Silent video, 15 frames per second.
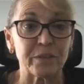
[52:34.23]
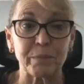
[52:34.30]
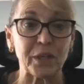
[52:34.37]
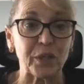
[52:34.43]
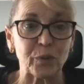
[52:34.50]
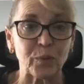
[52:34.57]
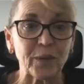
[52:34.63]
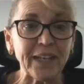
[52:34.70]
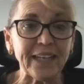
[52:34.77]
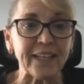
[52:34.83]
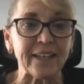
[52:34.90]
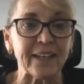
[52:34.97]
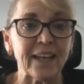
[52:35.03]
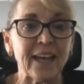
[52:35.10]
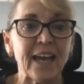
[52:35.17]

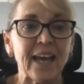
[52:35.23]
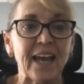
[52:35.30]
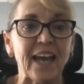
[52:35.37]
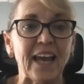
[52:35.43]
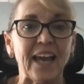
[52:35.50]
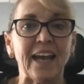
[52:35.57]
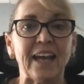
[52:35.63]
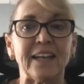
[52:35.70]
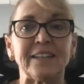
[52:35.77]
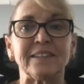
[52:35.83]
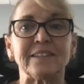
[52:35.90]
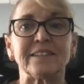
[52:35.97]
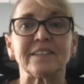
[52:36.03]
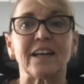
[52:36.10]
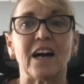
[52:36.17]
between.
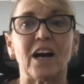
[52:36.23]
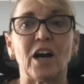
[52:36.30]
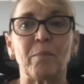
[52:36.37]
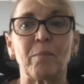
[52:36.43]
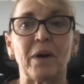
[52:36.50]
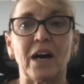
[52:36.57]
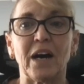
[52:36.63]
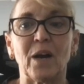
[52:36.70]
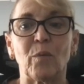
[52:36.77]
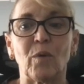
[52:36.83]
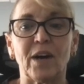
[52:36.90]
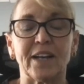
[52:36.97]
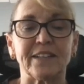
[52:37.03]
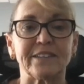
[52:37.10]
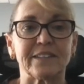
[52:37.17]
And I
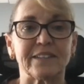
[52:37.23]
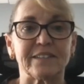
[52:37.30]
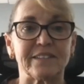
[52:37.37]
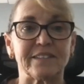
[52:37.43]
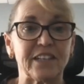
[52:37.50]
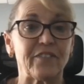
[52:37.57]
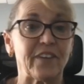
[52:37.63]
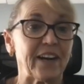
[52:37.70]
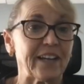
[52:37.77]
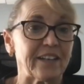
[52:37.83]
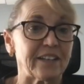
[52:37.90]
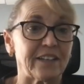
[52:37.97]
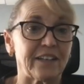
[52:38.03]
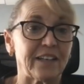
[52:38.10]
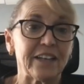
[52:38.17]
wanted to see if I
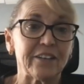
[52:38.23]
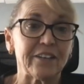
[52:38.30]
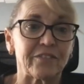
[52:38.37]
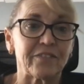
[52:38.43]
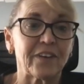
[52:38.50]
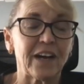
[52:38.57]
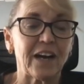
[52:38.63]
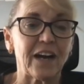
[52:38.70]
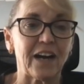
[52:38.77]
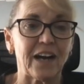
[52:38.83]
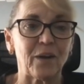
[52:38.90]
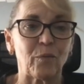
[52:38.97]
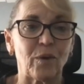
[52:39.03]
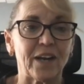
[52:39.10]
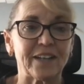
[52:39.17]
could live. I
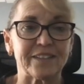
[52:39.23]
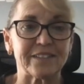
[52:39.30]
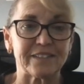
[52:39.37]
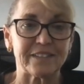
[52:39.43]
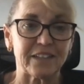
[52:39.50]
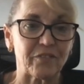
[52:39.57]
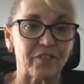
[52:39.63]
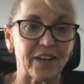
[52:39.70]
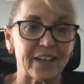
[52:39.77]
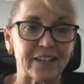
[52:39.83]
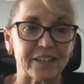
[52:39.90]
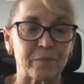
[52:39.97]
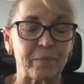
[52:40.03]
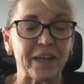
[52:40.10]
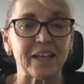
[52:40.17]
wanted to see if I
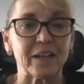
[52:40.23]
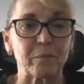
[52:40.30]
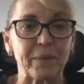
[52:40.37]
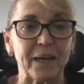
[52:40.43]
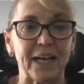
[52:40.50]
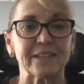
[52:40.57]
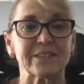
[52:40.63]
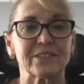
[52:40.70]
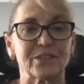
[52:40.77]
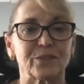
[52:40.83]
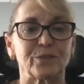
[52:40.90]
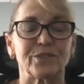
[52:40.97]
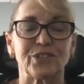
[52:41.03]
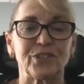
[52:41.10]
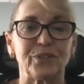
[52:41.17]
could make it past
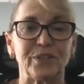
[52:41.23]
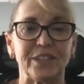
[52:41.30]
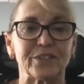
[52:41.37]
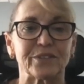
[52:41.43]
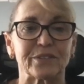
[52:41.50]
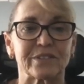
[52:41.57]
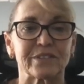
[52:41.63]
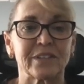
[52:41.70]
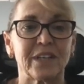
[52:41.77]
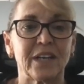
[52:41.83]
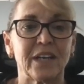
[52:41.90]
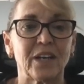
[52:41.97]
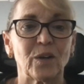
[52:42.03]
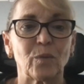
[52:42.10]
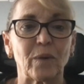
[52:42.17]
those 2 years,
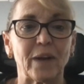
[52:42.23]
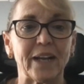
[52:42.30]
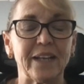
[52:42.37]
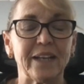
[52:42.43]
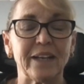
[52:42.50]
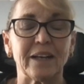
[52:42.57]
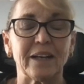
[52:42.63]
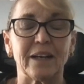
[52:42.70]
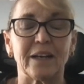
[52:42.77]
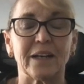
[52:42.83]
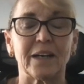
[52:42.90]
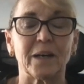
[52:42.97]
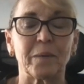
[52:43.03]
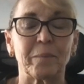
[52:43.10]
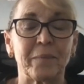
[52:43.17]
right?
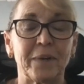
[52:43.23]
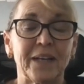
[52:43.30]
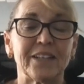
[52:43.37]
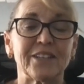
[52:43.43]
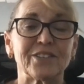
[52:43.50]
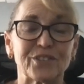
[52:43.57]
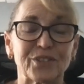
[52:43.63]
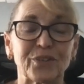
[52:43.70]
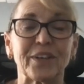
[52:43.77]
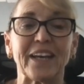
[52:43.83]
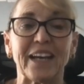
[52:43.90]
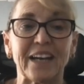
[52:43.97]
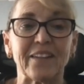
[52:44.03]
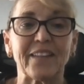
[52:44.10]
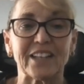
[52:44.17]
So
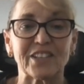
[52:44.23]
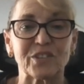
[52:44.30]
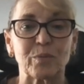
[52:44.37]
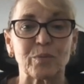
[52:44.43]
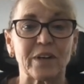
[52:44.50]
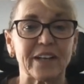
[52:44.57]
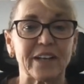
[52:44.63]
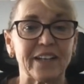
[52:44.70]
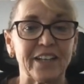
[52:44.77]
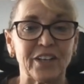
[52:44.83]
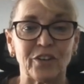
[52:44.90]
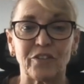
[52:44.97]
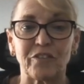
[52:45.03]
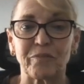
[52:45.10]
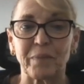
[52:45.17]
yeah, that's why,
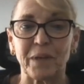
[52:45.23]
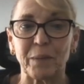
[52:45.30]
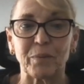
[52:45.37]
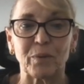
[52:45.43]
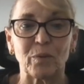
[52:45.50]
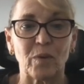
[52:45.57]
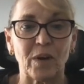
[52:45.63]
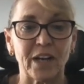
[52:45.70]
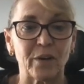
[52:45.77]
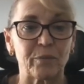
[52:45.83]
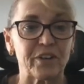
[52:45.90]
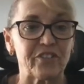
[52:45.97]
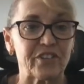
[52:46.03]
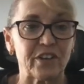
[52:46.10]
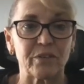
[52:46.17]
if people want to
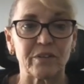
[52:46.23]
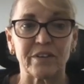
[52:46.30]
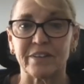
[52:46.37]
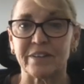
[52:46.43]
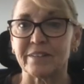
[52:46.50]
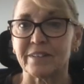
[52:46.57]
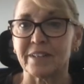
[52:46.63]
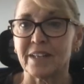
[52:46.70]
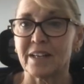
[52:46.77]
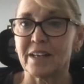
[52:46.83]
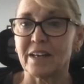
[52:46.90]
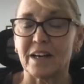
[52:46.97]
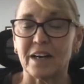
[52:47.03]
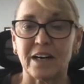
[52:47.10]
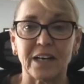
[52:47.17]
reach out, and
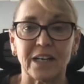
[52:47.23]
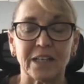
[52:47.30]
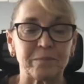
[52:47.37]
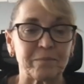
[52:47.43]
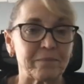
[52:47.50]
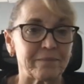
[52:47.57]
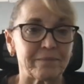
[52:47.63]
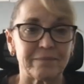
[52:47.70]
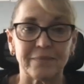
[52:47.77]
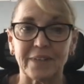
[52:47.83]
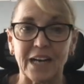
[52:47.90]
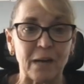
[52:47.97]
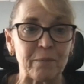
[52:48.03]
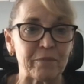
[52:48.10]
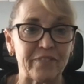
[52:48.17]
I'm
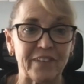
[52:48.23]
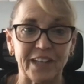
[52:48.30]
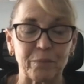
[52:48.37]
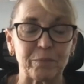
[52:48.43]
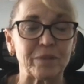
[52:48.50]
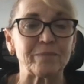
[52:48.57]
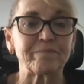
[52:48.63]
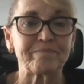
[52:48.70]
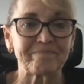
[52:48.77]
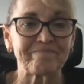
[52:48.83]
available.